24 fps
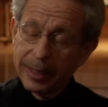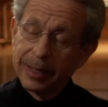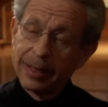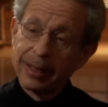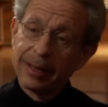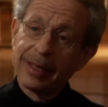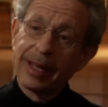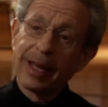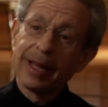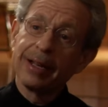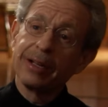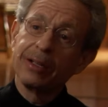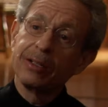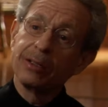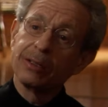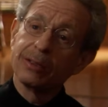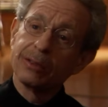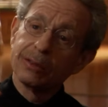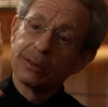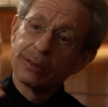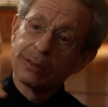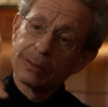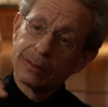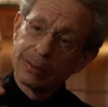
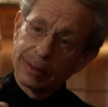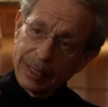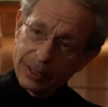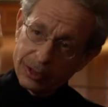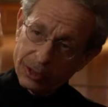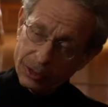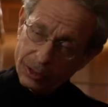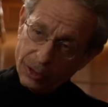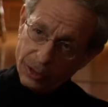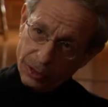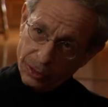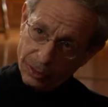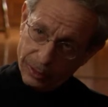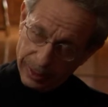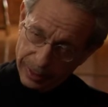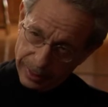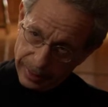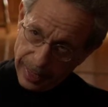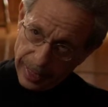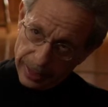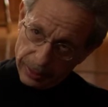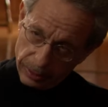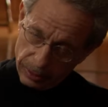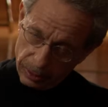Then
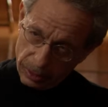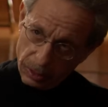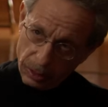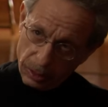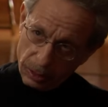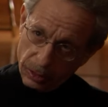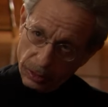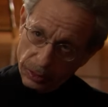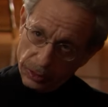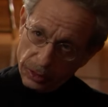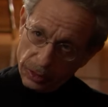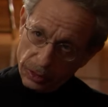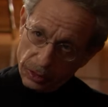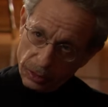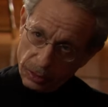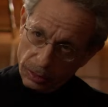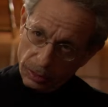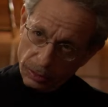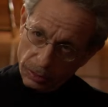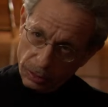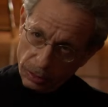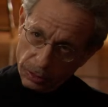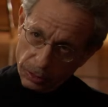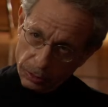that conclusion's
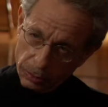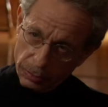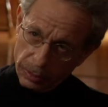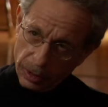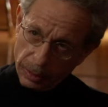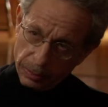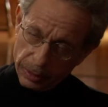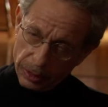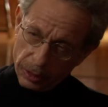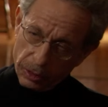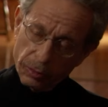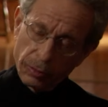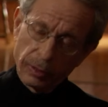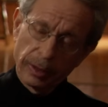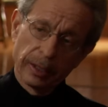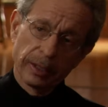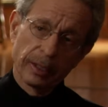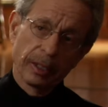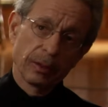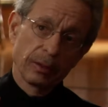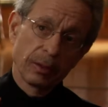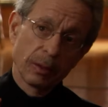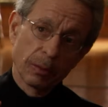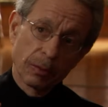number three.
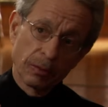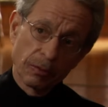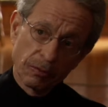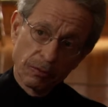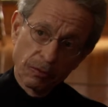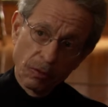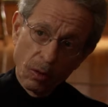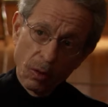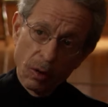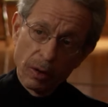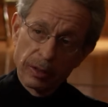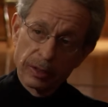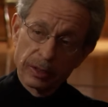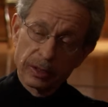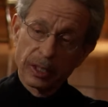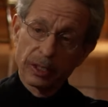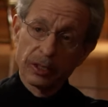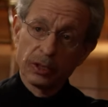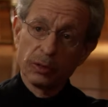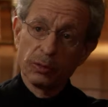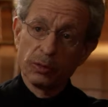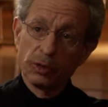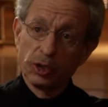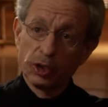Now, number four is
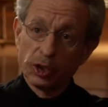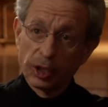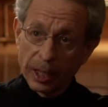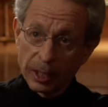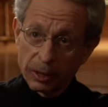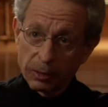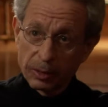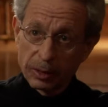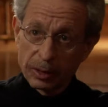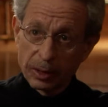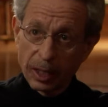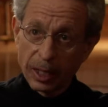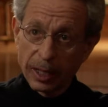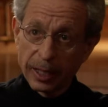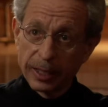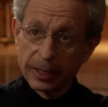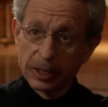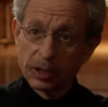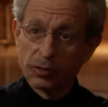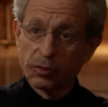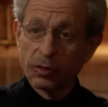then you generalize